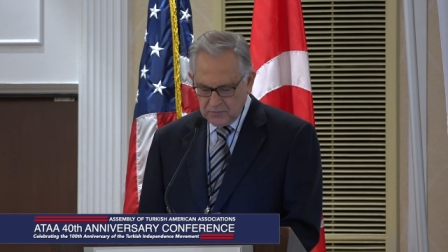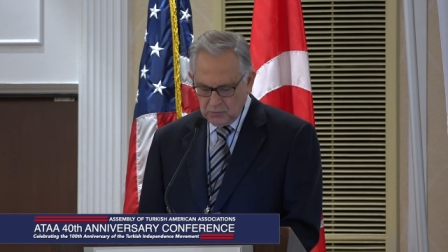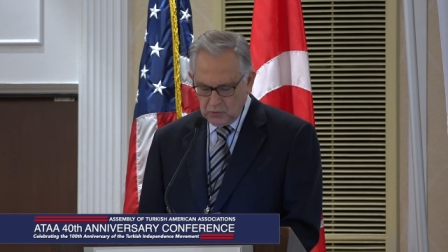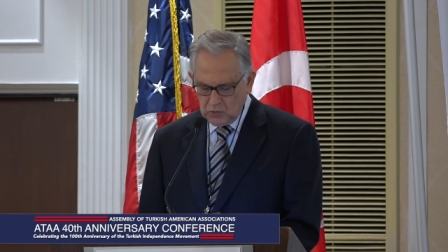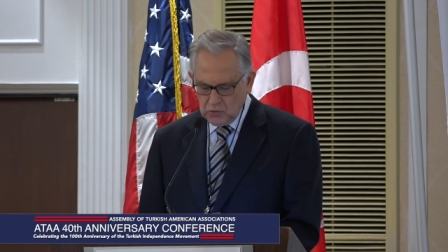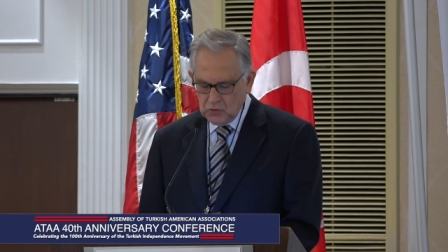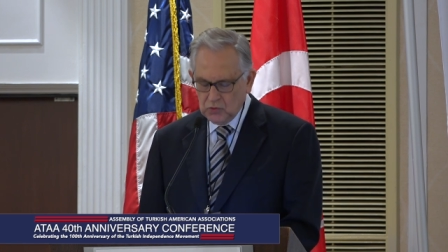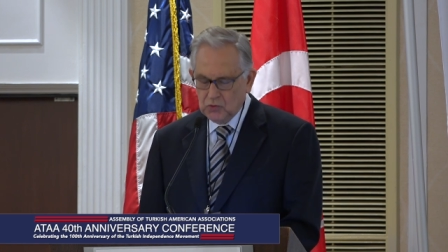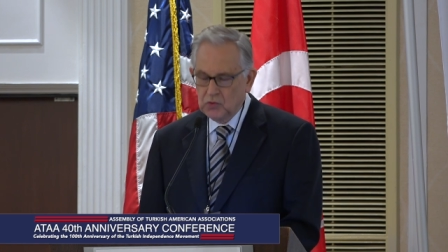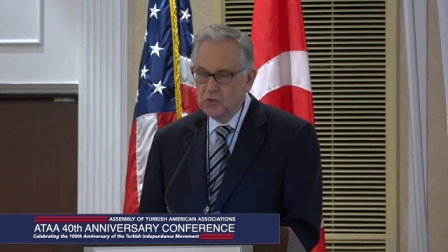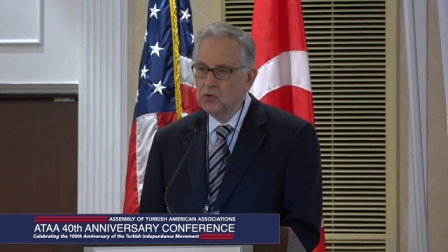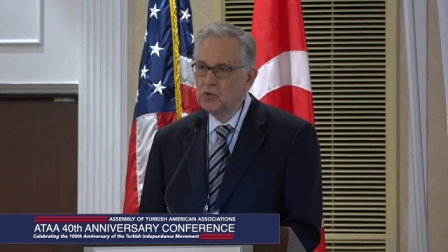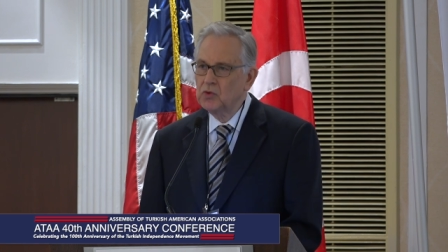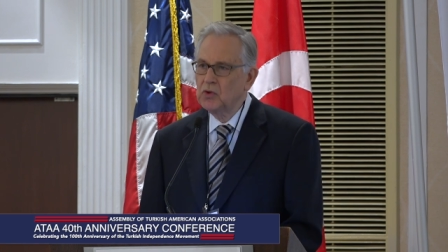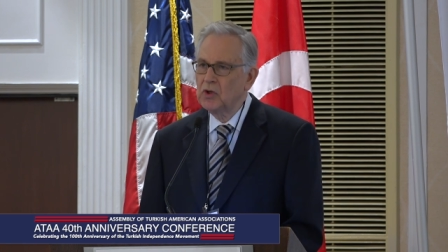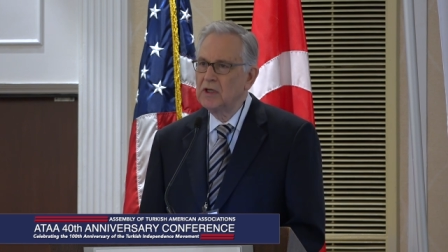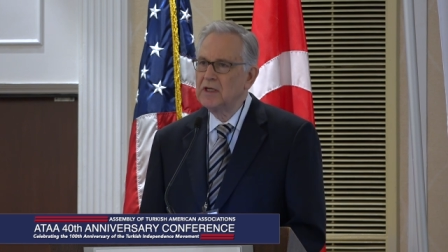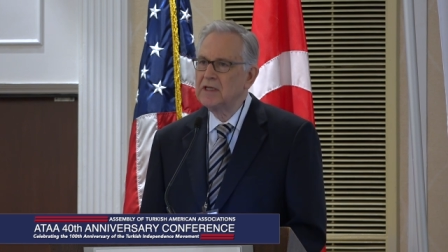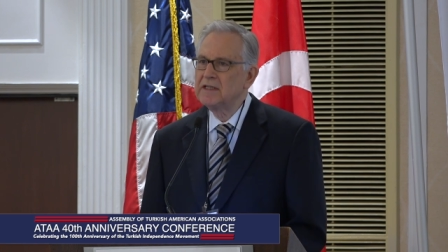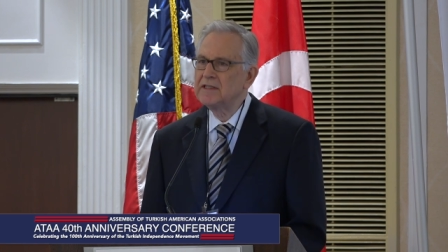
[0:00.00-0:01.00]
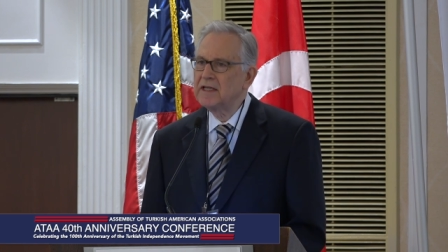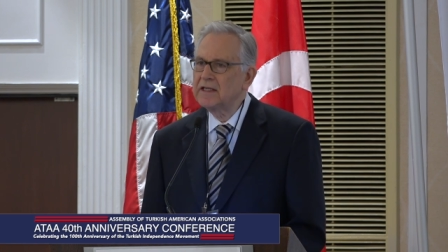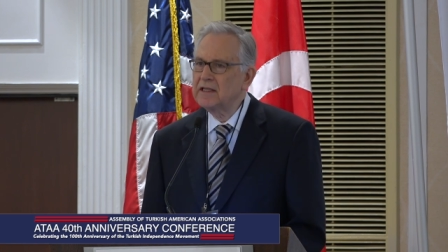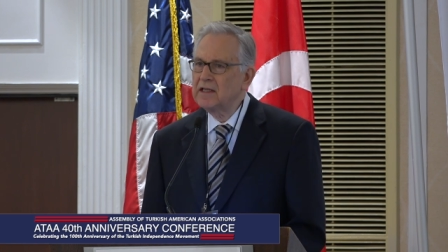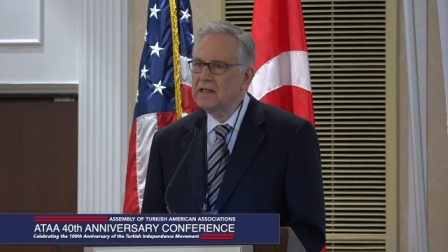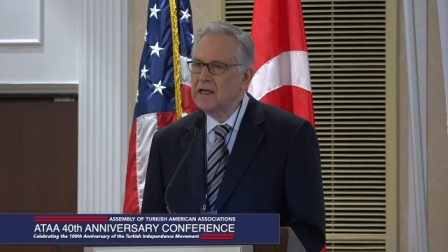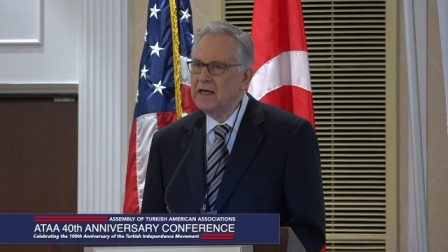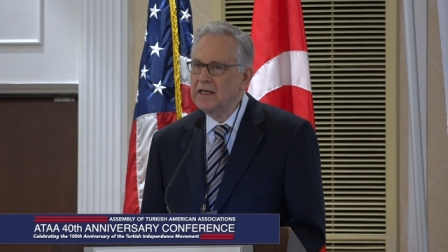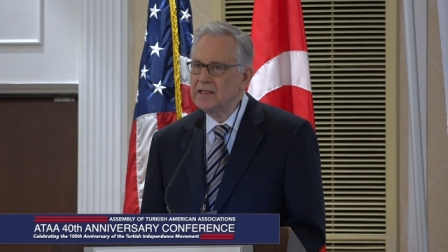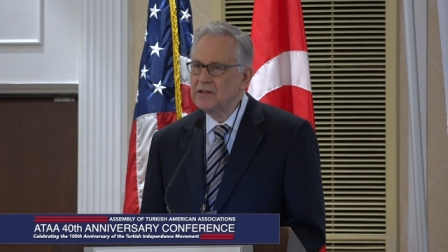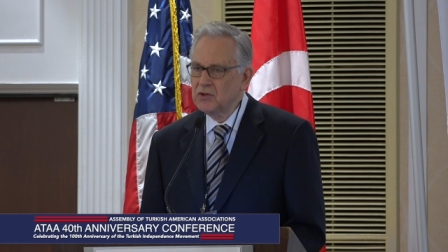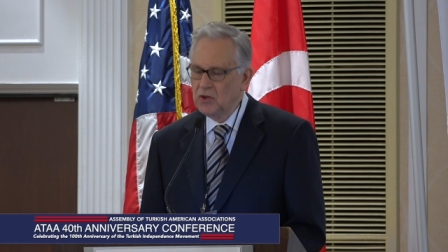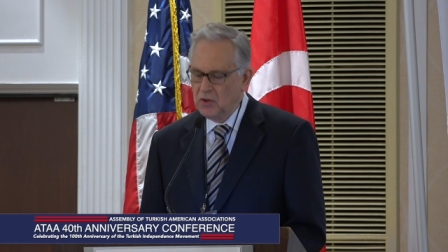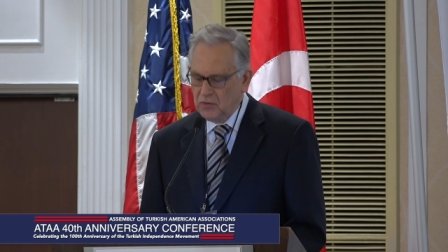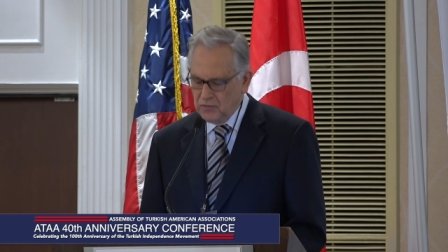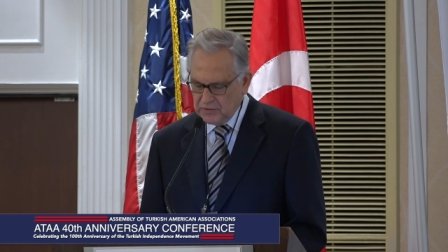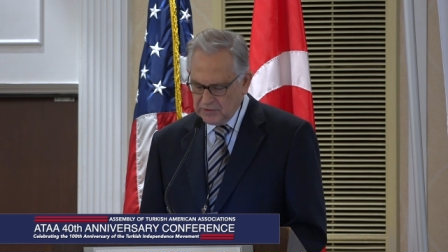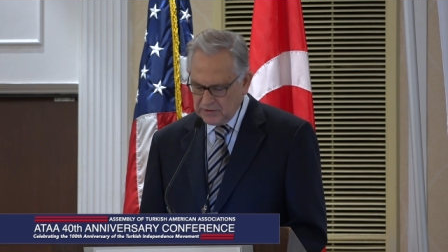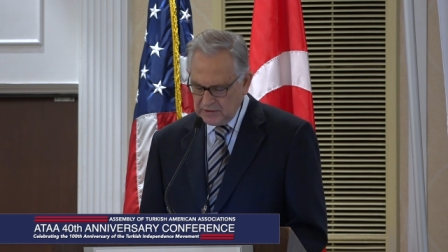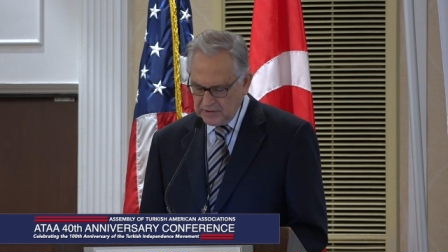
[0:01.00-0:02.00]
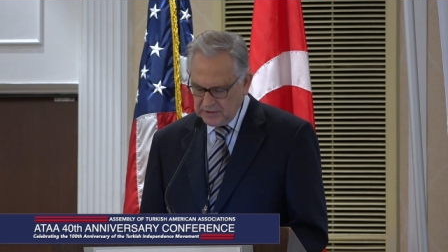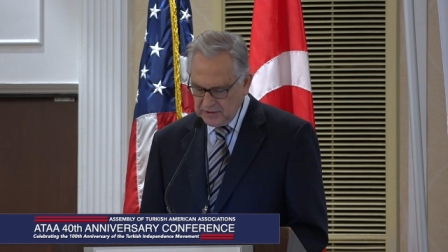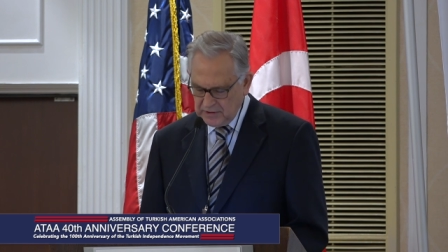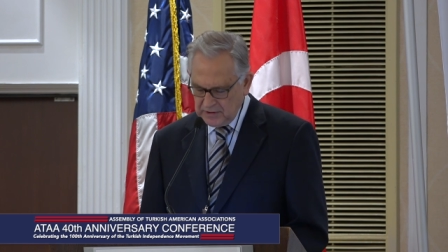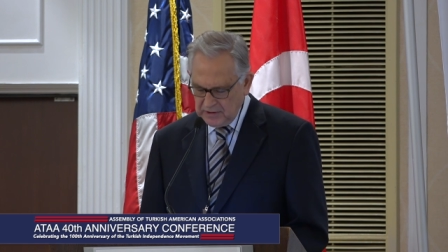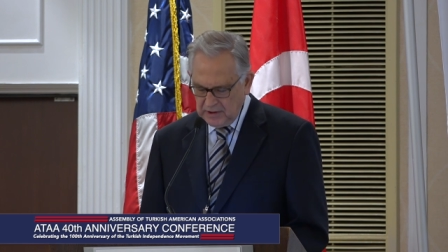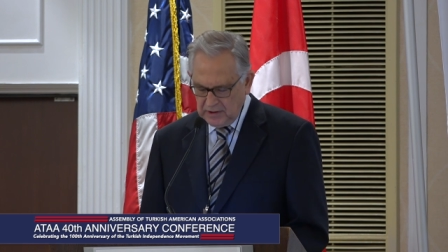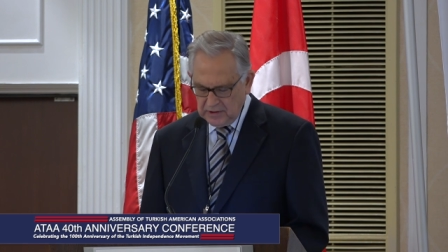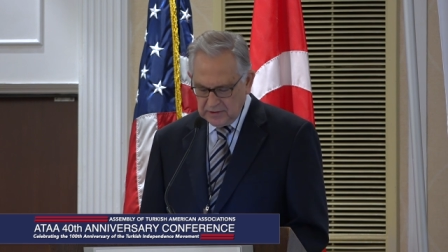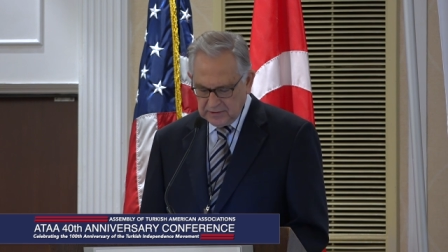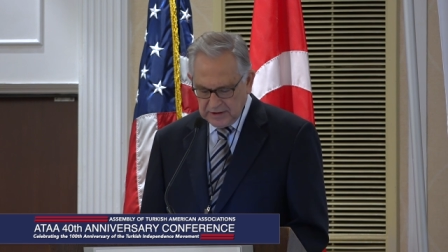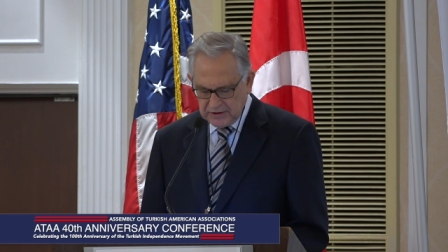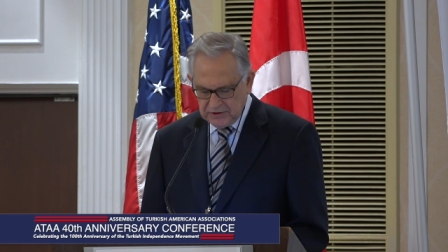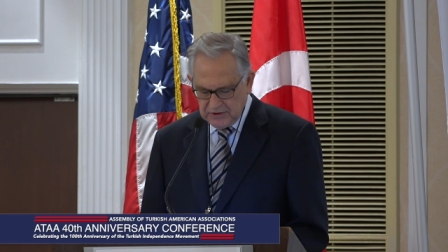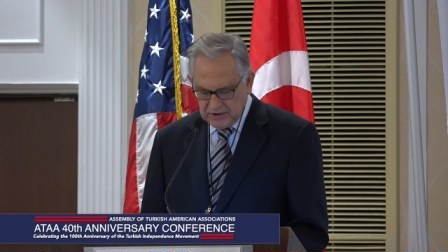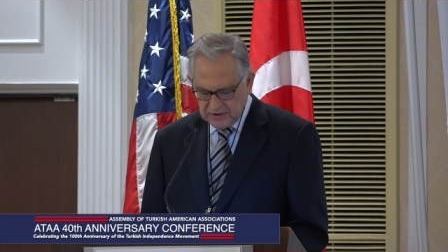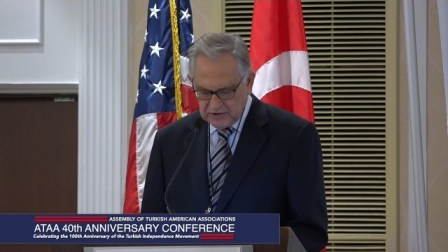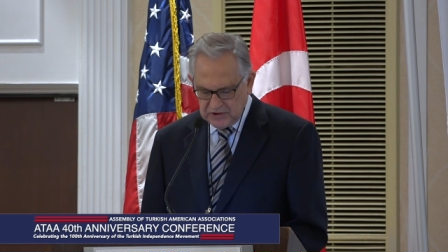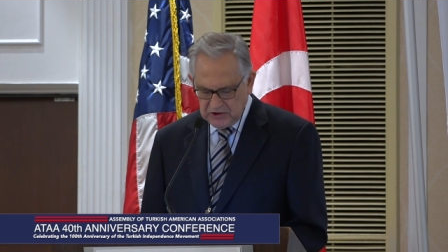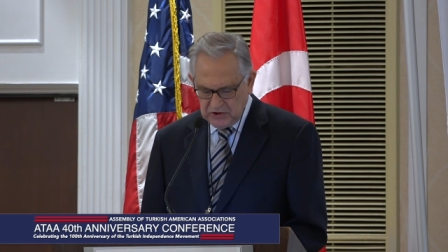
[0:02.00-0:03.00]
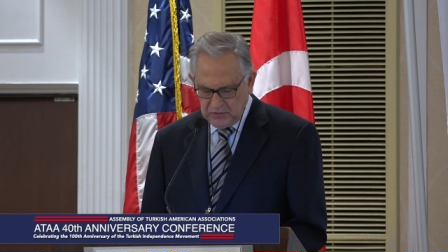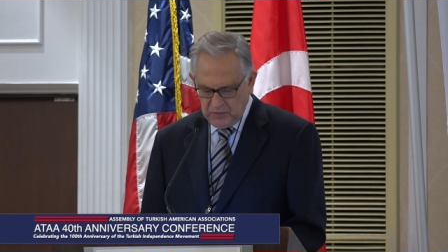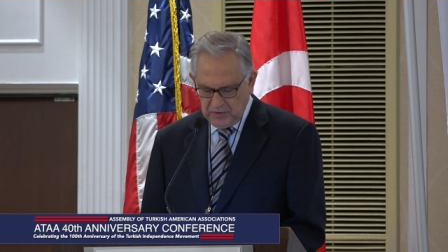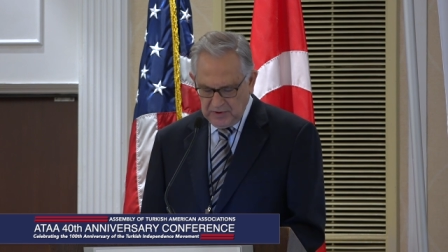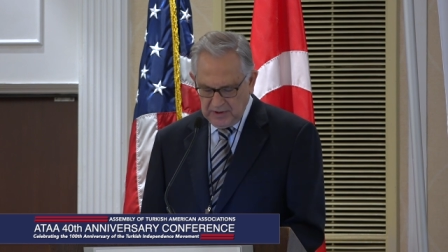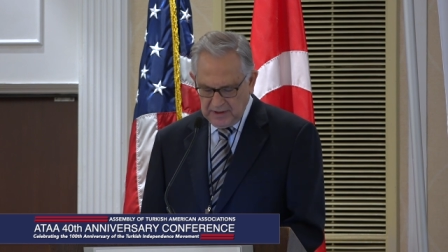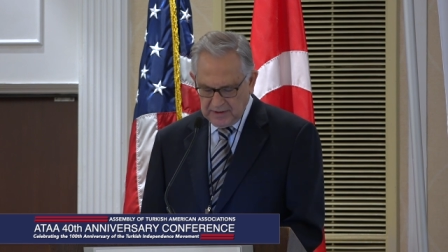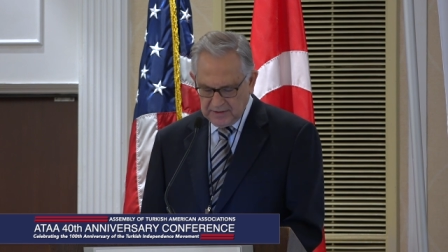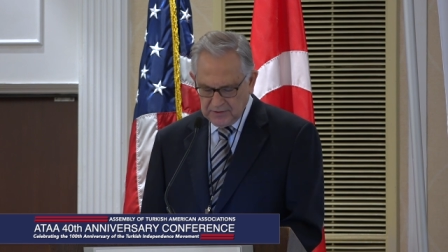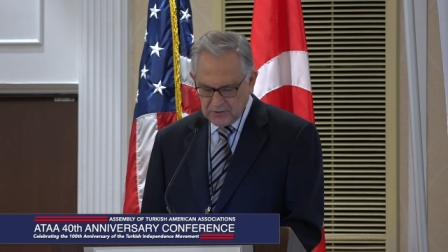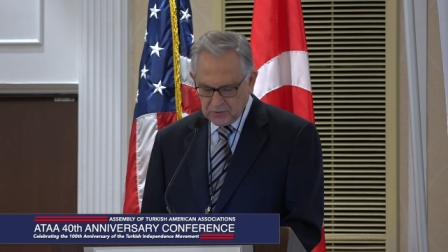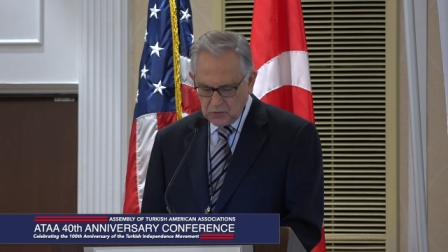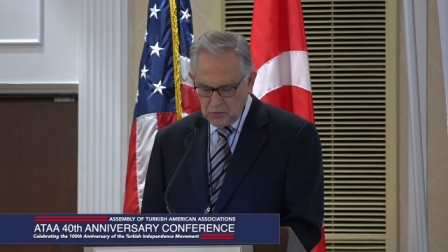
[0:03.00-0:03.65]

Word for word: Bluetooth, satellite services such as GPS,